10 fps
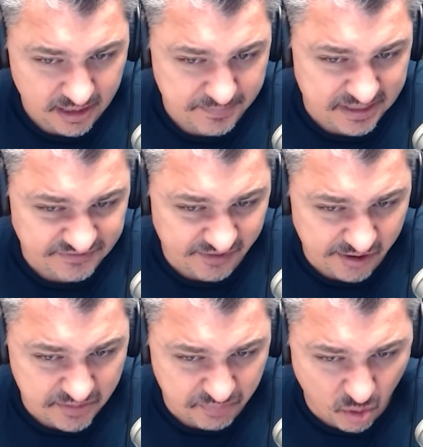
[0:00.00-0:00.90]
I mean, it's
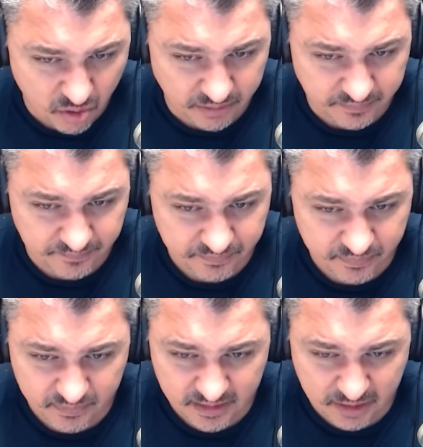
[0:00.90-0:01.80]
very important.
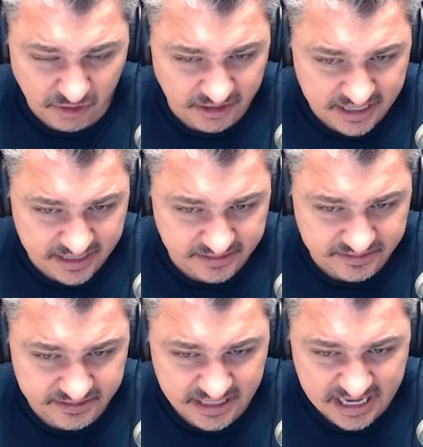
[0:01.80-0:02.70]
It really
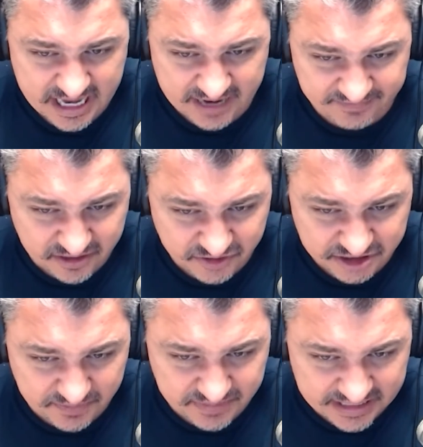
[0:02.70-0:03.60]
is. If
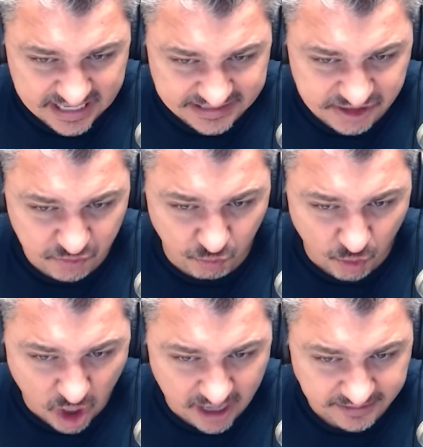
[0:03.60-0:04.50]
there's something that you
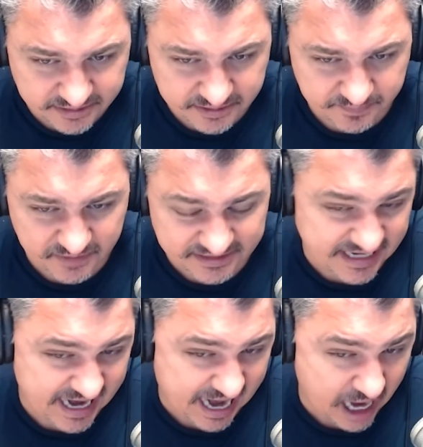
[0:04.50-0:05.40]
want, let's
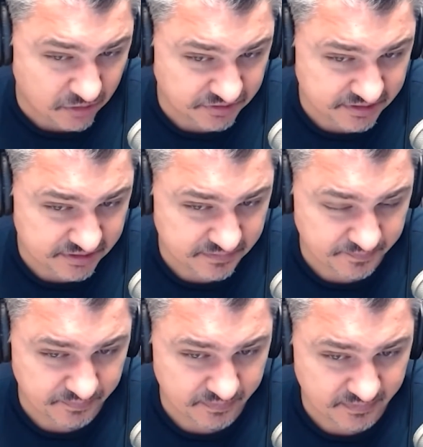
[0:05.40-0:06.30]
say a house,
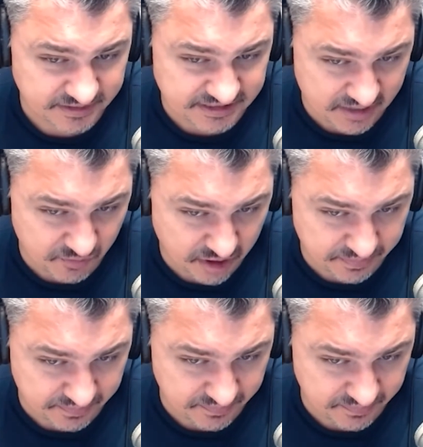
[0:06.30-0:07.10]
let's say you want to